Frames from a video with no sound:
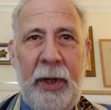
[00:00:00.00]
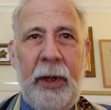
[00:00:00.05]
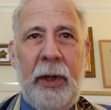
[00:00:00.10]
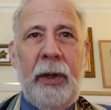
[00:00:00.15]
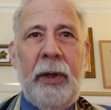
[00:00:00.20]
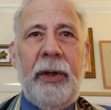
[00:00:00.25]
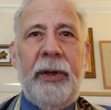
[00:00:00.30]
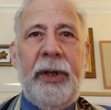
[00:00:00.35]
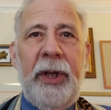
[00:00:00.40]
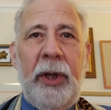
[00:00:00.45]

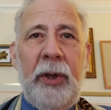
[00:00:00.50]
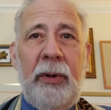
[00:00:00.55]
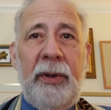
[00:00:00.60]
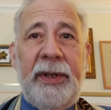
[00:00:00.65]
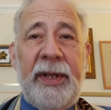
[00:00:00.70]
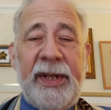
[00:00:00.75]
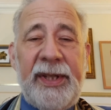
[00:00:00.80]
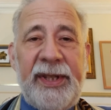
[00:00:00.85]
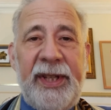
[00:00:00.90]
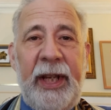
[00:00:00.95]
no
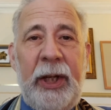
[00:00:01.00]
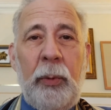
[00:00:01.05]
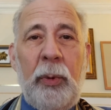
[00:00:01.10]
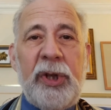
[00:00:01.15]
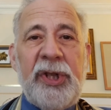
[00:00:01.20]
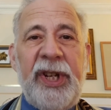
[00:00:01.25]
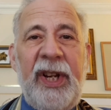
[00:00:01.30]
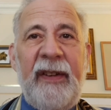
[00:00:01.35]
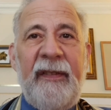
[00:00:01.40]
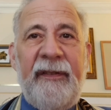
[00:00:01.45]

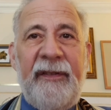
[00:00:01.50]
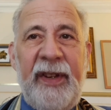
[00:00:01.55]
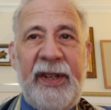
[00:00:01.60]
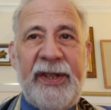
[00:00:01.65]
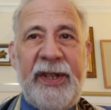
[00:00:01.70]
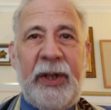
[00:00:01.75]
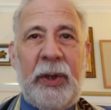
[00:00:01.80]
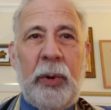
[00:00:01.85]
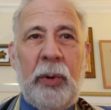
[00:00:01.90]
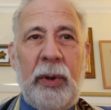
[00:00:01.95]
distinguishing
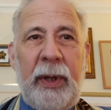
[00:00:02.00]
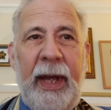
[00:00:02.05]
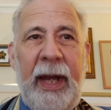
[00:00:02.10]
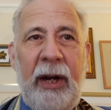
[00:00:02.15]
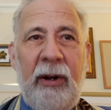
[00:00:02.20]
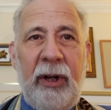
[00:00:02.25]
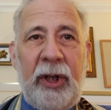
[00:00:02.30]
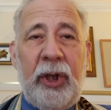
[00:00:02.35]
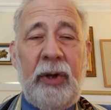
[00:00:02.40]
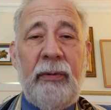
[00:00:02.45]
physical
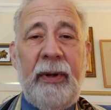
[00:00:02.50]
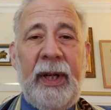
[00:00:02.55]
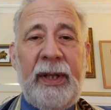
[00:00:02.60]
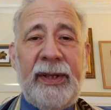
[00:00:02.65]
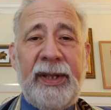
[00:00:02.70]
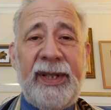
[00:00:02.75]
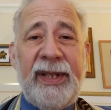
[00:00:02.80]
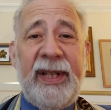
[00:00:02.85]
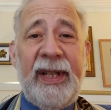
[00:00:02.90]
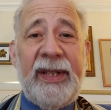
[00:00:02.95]

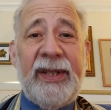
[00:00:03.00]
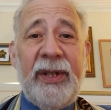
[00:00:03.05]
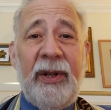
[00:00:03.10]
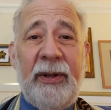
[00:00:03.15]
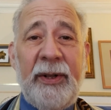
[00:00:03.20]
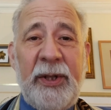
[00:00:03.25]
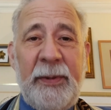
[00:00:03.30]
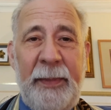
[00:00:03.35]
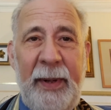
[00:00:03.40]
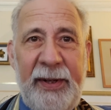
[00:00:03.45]
characteristics
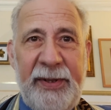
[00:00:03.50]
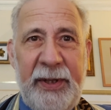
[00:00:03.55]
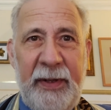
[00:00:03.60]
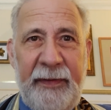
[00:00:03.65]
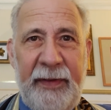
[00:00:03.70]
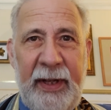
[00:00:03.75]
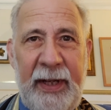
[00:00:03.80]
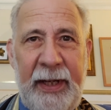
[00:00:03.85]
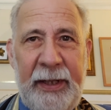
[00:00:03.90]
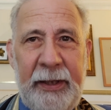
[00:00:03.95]
are
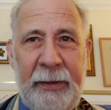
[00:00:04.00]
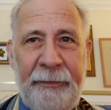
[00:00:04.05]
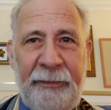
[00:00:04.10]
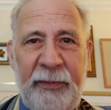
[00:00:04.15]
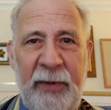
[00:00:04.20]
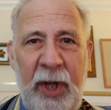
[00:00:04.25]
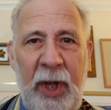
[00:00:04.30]
specified,